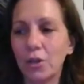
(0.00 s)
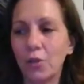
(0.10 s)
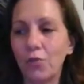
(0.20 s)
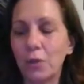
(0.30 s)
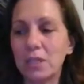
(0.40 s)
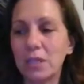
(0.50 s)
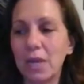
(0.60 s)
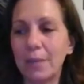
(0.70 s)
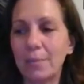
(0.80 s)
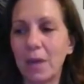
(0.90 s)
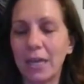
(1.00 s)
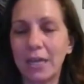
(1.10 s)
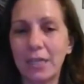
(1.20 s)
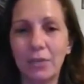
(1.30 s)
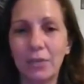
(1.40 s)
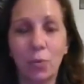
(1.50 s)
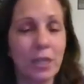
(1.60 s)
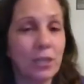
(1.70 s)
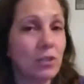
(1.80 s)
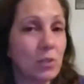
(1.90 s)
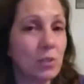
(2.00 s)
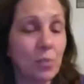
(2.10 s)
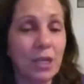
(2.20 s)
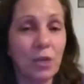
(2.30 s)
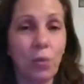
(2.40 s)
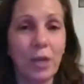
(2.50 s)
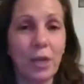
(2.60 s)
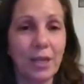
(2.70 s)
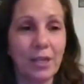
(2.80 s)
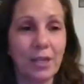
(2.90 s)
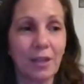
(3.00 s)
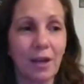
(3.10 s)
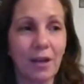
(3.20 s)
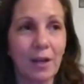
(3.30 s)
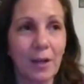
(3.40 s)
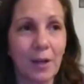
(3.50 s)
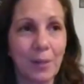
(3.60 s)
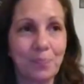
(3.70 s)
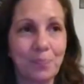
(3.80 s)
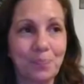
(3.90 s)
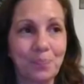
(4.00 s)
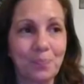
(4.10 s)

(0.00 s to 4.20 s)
the first time I wanted to speak with um,